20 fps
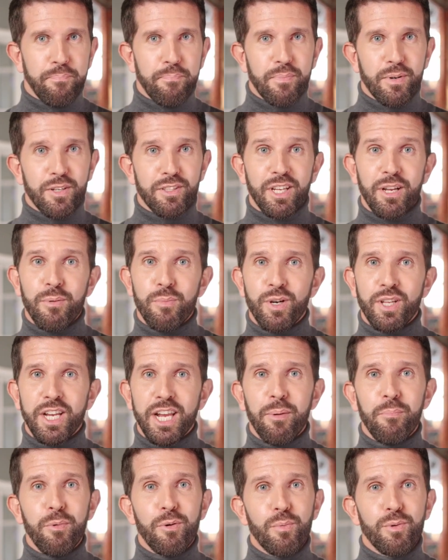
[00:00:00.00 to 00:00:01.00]
The same could
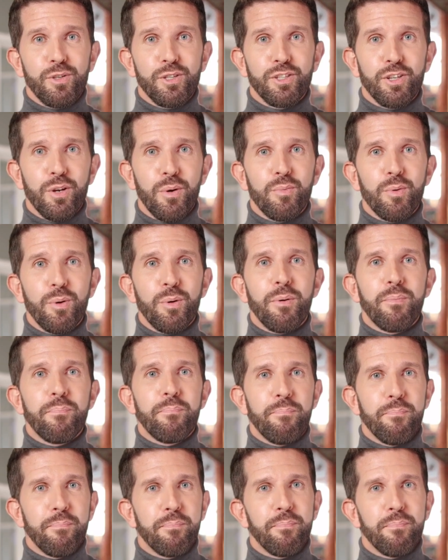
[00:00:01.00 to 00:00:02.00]
happen with silver.
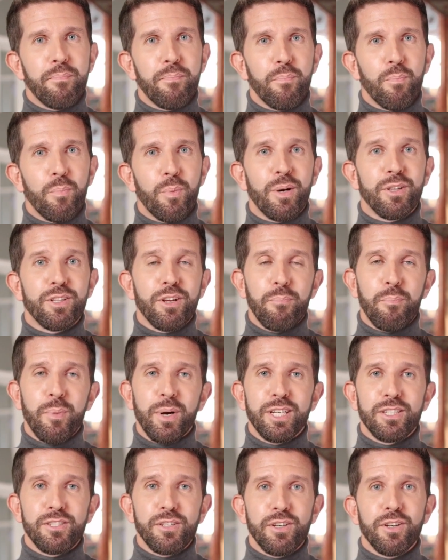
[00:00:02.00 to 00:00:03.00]
Once it
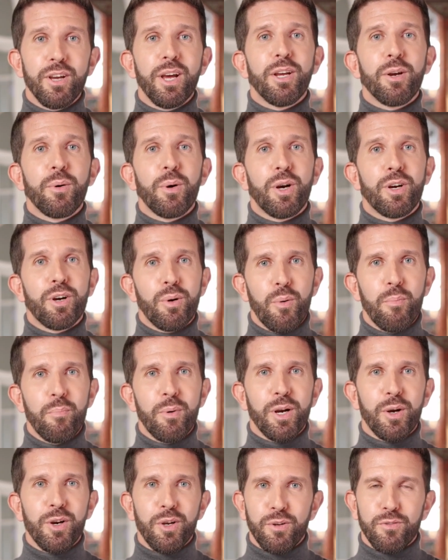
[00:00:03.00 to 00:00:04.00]
breaks the psychological
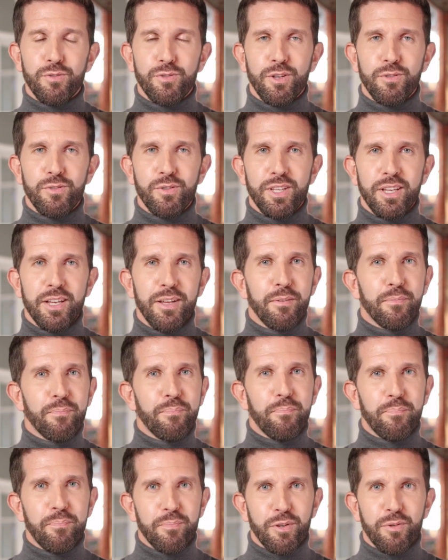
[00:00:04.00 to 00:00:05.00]
barrier of 50,
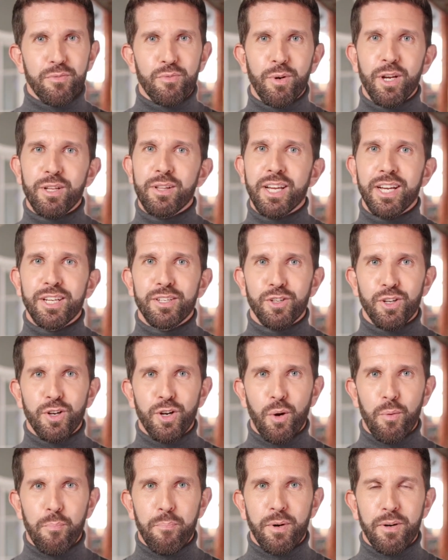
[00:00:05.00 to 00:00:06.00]
the floodgates could
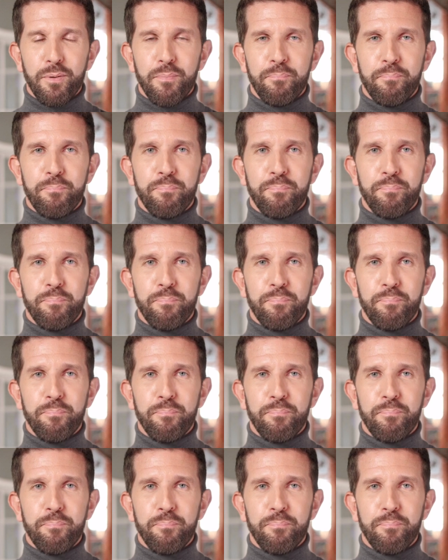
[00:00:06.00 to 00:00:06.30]
open.